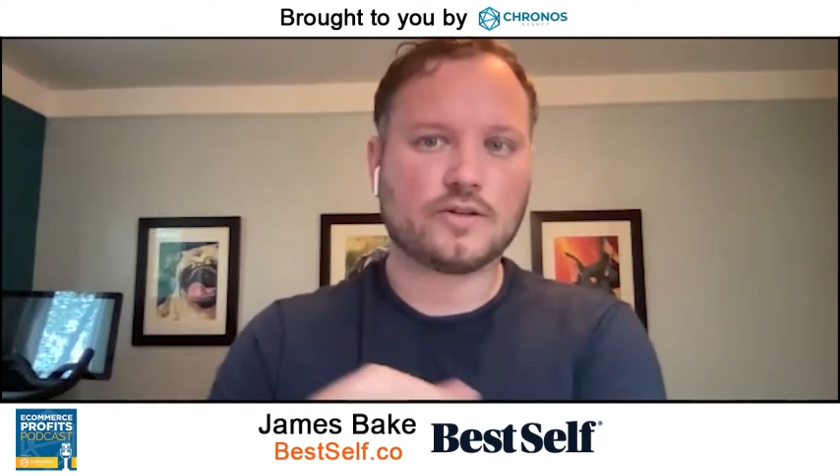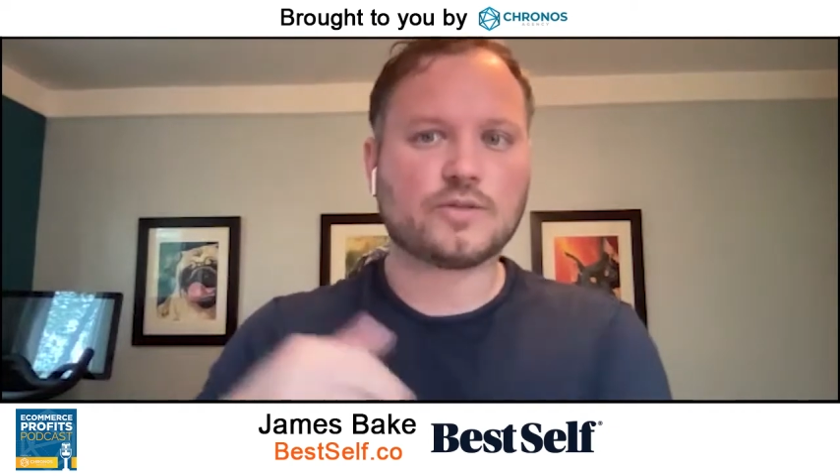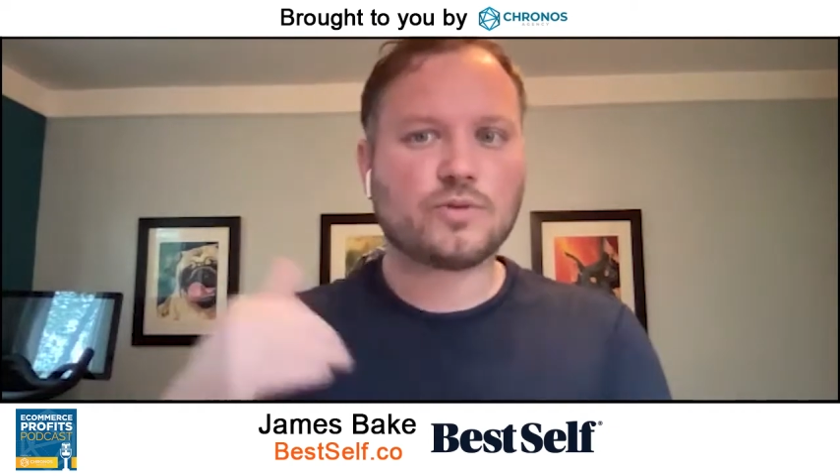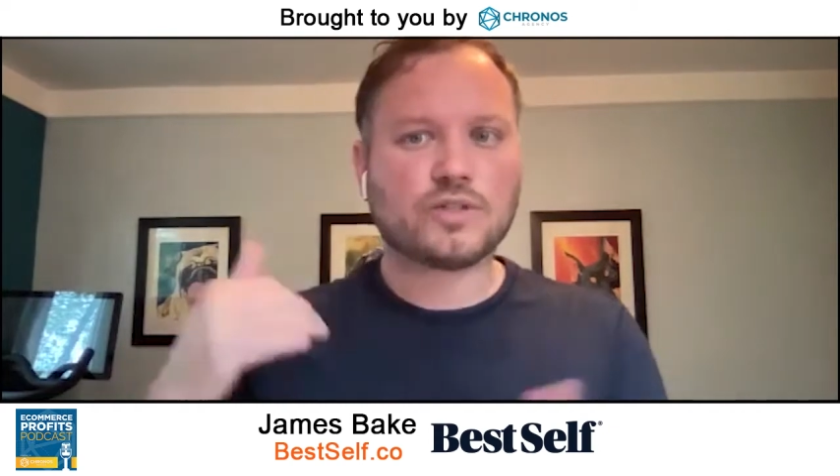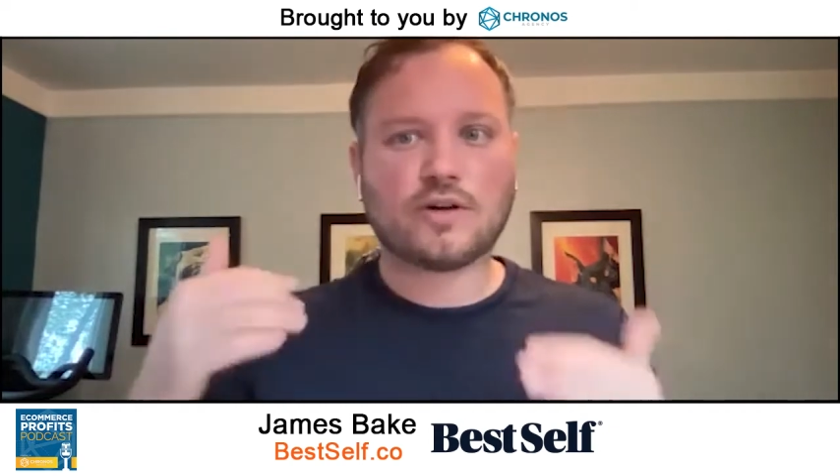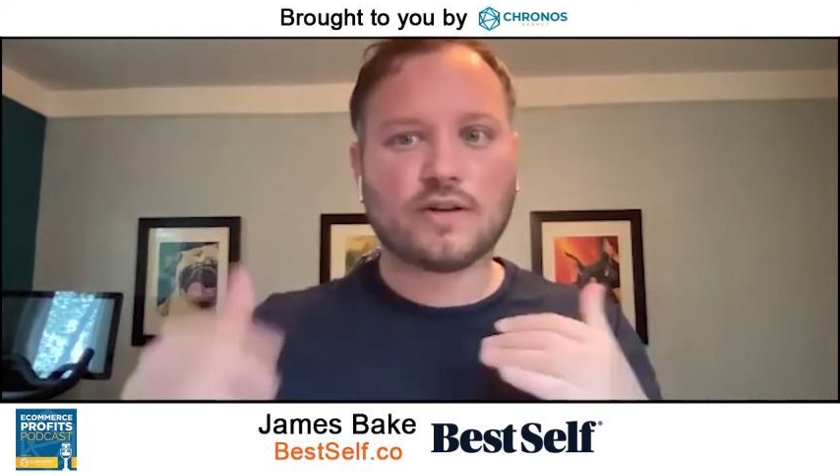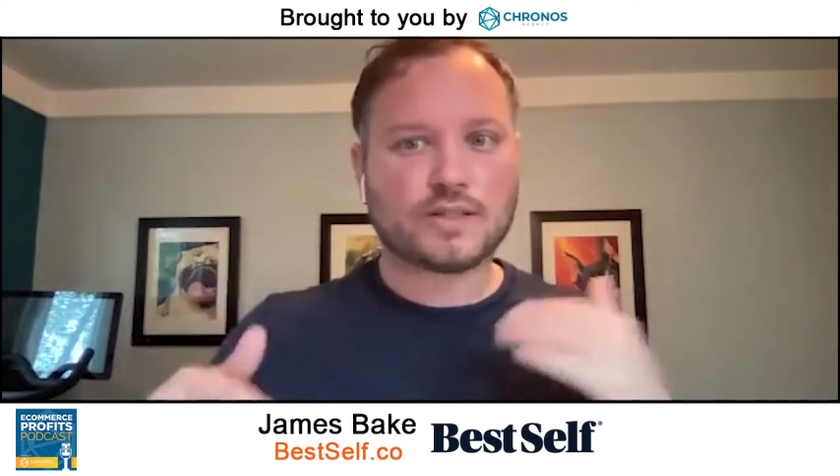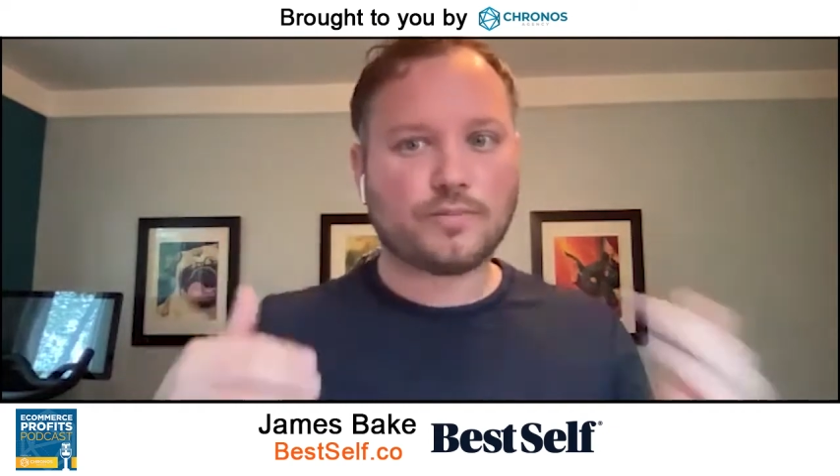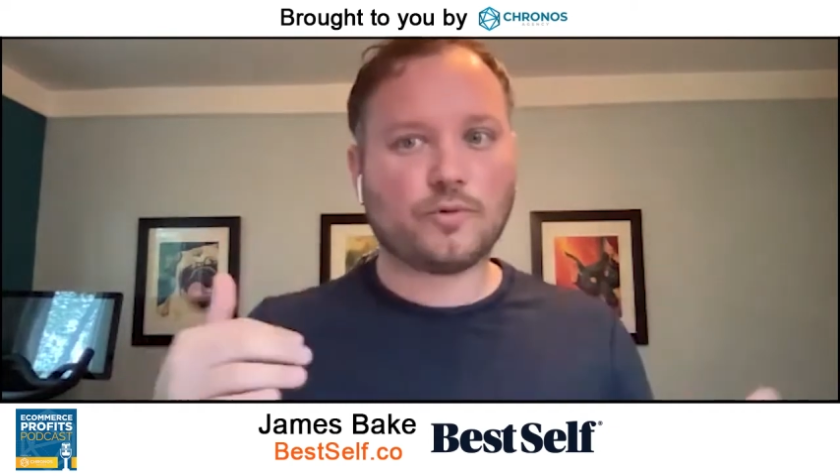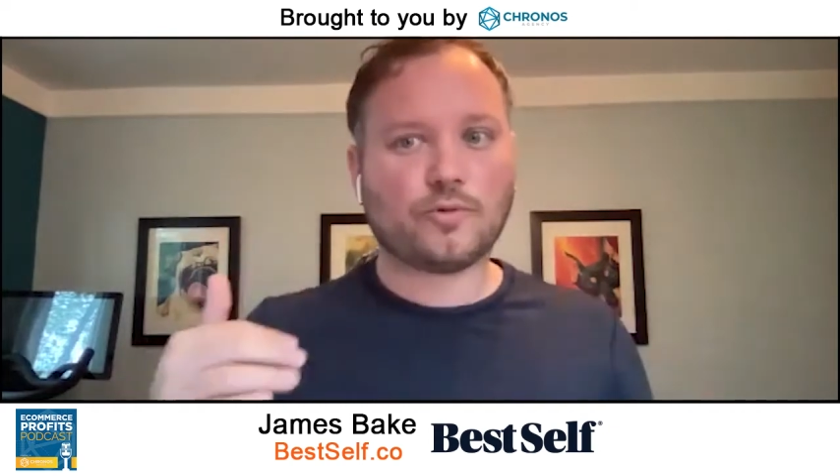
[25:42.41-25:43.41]
So as we
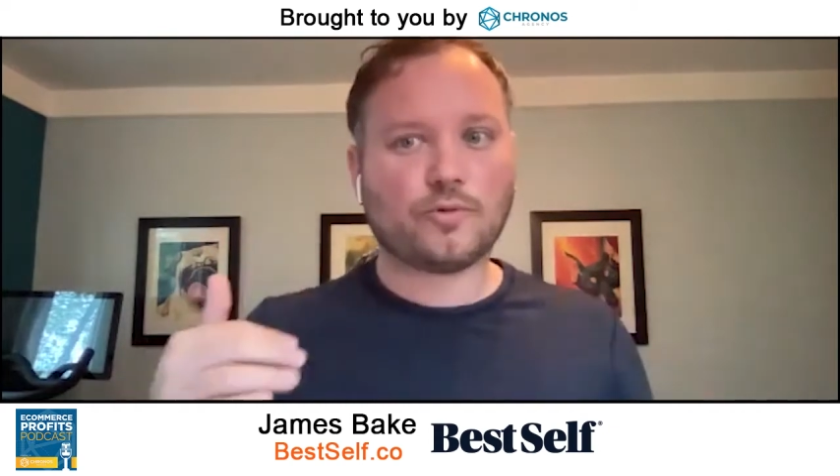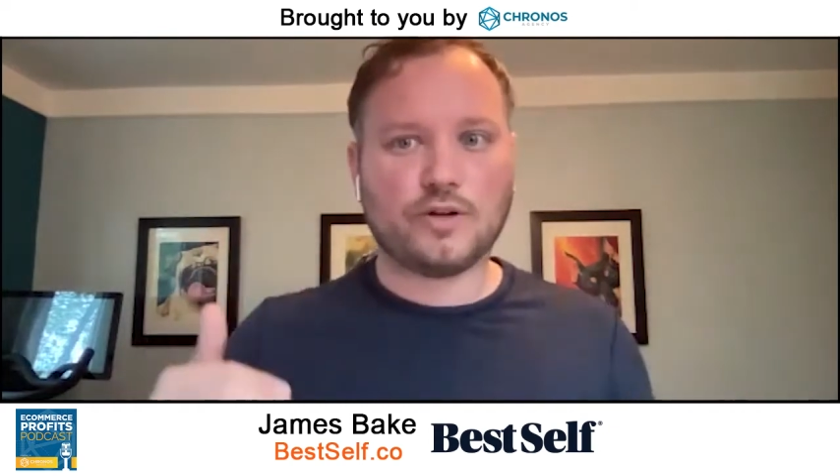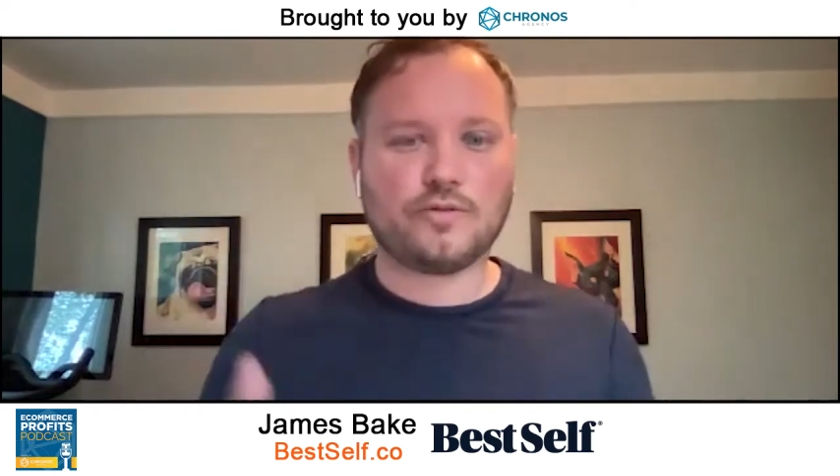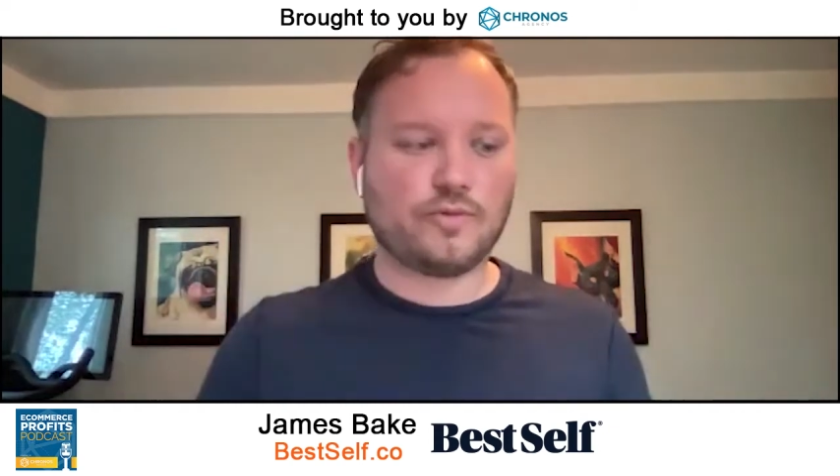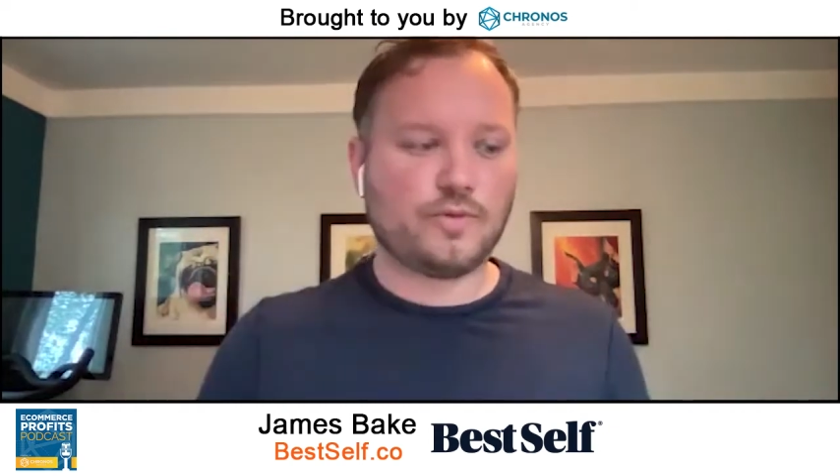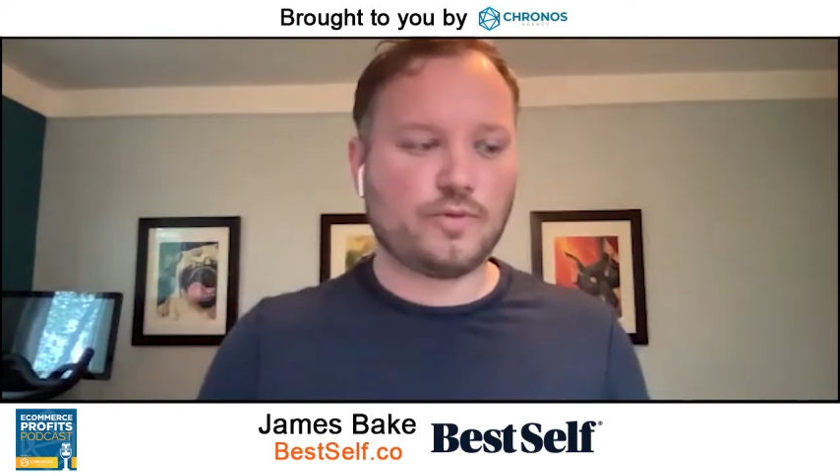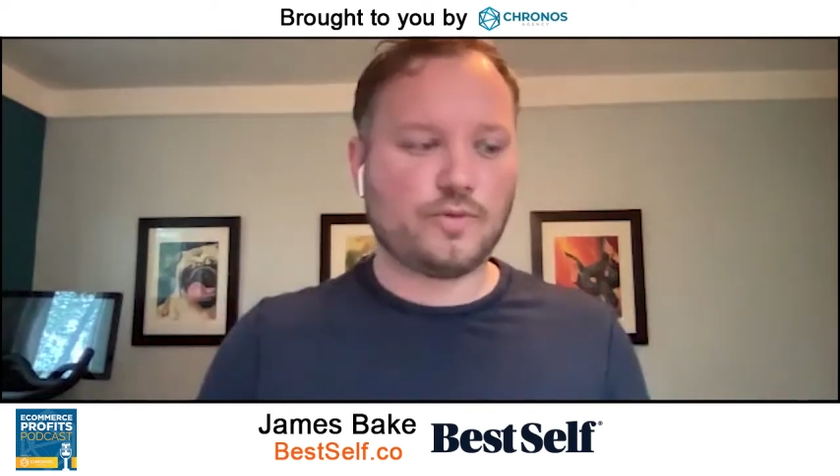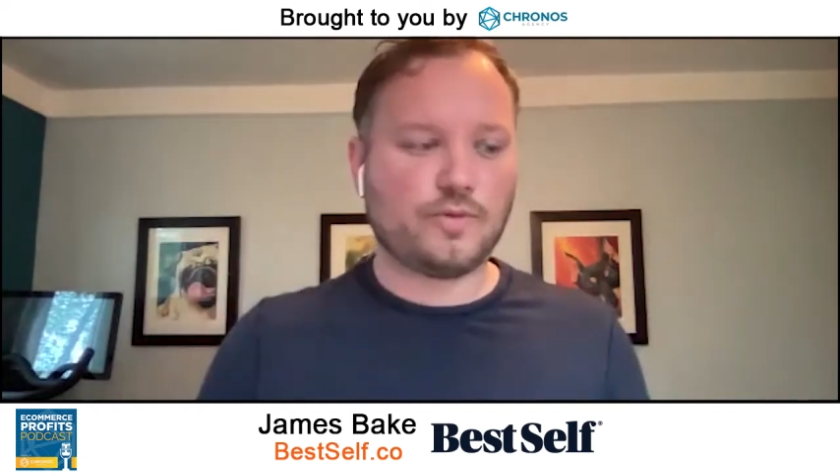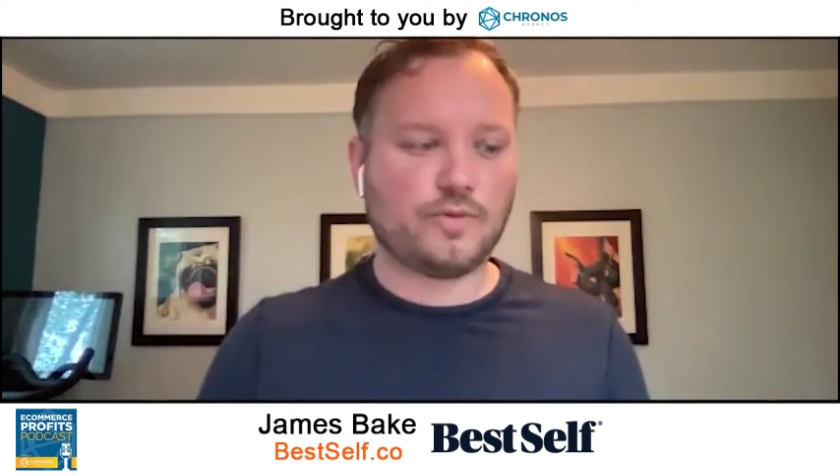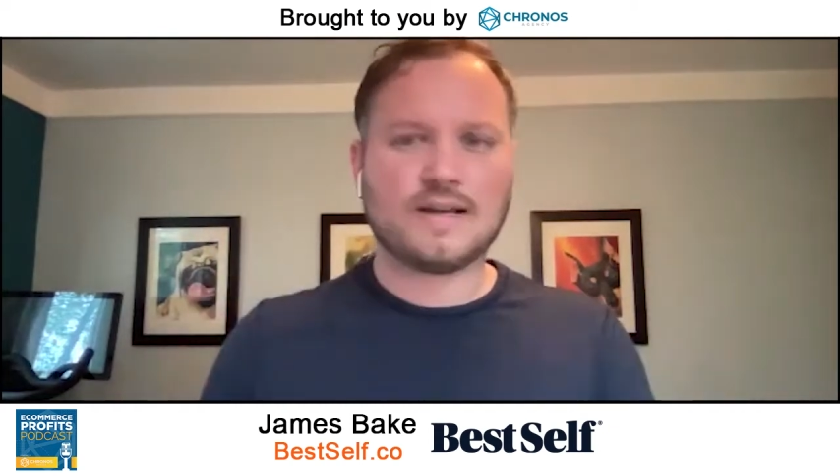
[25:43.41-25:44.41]
started exploring new
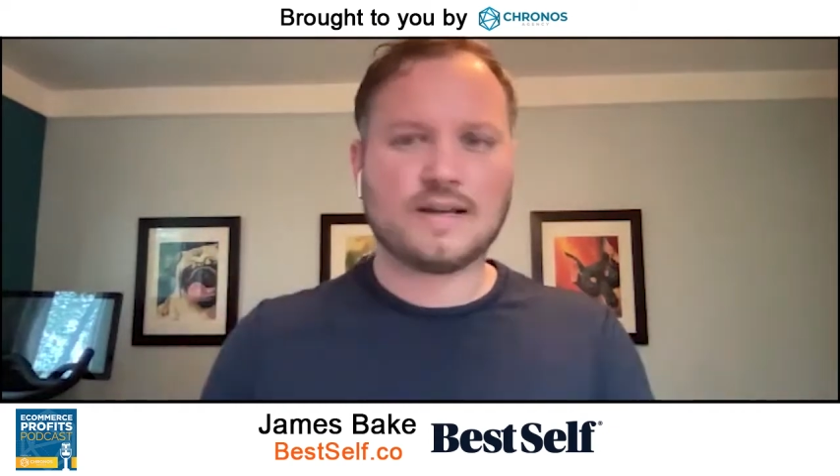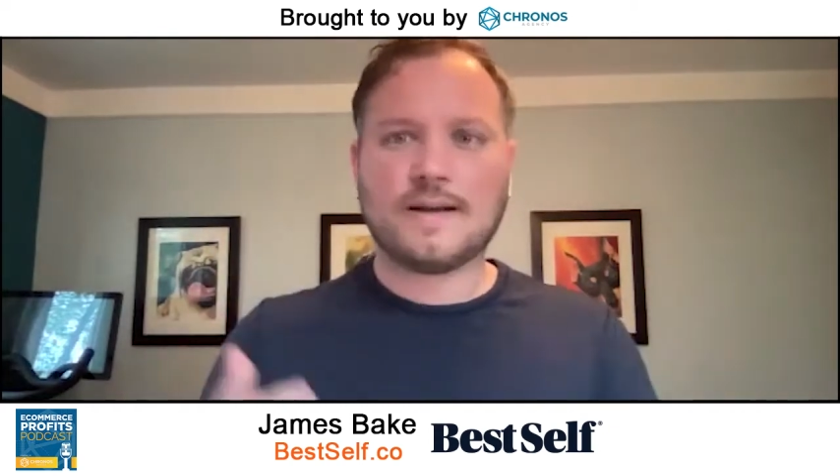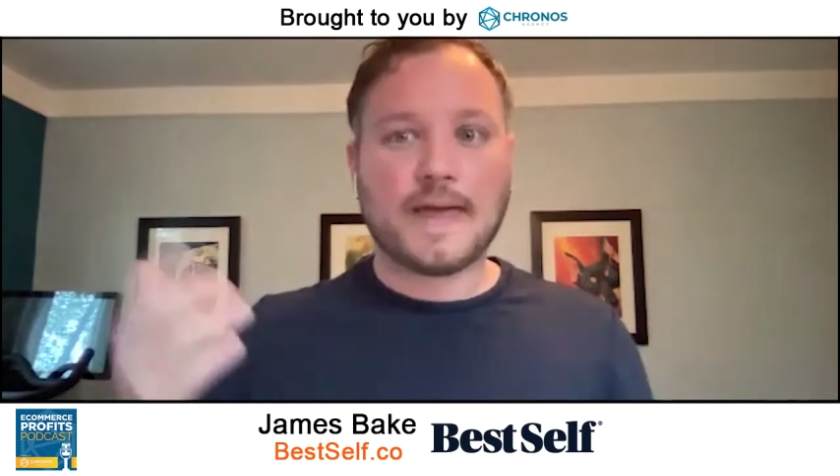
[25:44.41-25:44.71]
3PLs,